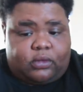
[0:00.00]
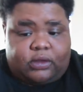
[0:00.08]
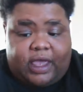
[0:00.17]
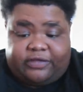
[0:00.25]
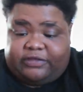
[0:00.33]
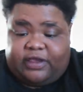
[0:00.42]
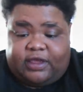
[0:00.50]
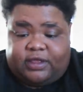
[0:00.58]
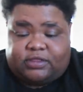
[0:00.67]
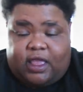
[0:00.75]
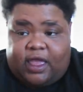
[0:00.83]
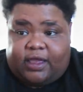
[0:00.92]
That shit
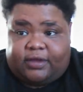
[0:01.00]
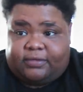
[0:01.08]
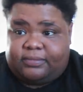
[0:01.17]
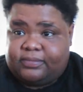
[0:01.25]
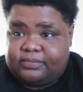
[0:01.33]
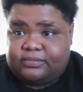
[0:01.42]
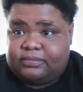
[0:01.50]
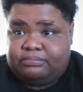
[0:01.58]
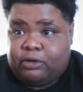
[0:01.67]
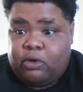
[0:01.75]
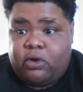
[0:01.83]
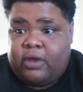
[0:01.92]
is like
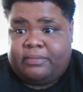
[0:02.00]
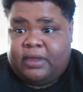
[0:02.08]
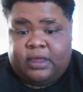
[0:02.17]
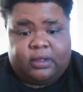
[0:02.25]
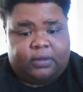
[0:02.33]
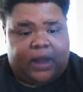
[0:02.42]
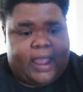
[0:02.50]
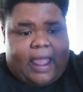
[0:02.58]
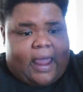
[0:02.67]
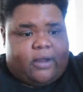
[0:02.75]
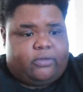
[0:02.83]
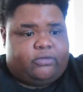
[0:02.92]
blowing me. Like
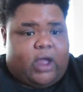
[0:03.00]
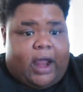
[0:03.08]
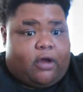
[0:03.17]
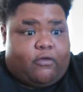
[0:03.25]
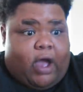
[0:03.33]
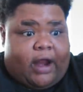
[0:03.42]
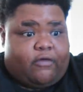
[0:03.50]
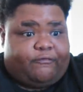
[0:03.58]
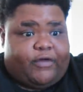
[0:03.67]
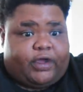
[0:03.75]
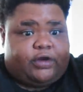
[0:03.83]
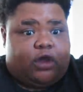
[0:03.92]
I don't I don't I don't fucking